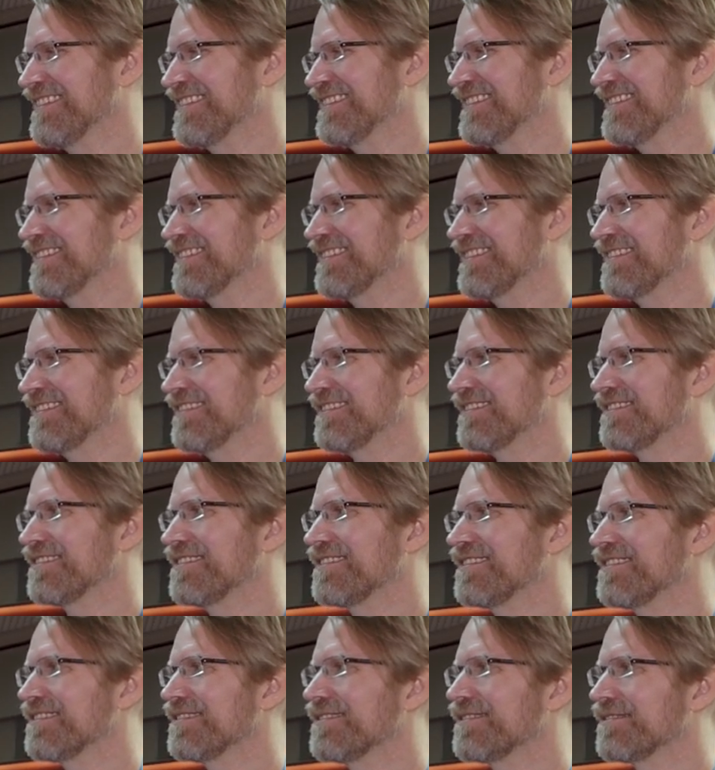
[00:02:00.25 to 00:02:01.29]

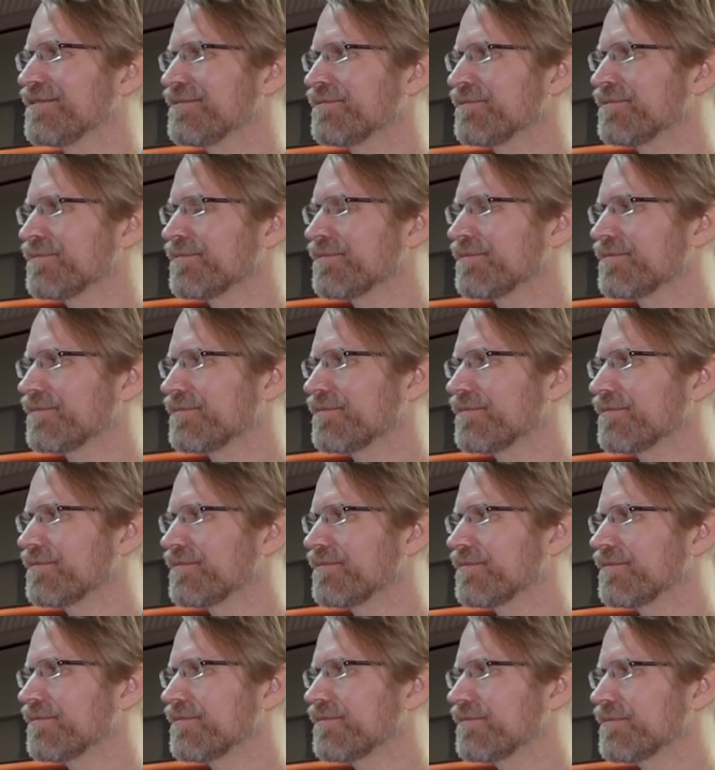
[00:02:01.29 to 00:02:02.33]

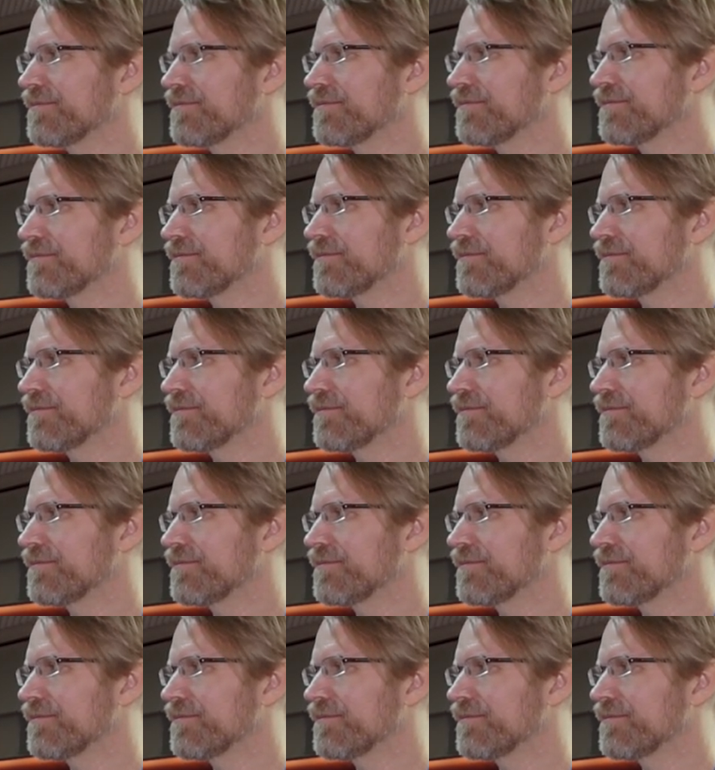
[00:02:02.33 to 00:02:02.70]
(silent)